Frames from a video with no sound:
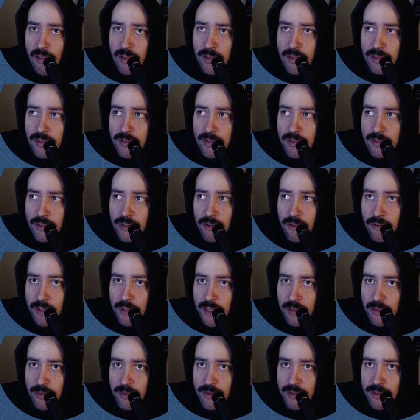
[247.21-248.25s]
No
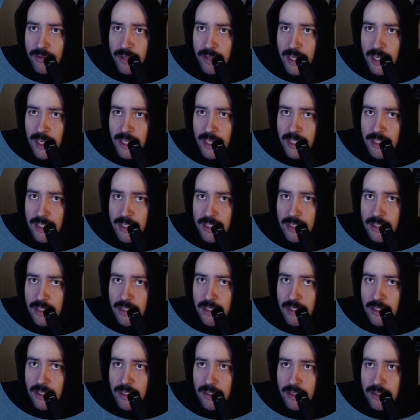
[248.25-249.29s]
labels were added,
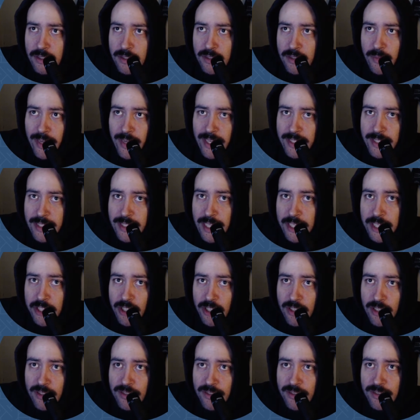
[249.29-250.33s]
just some
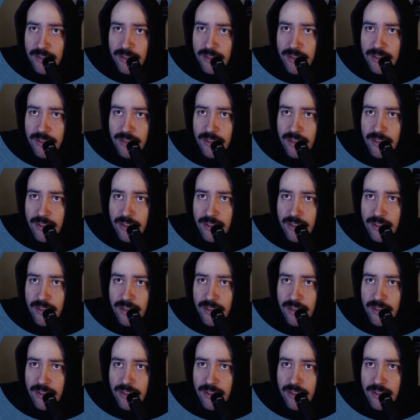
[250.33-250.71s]
annotations,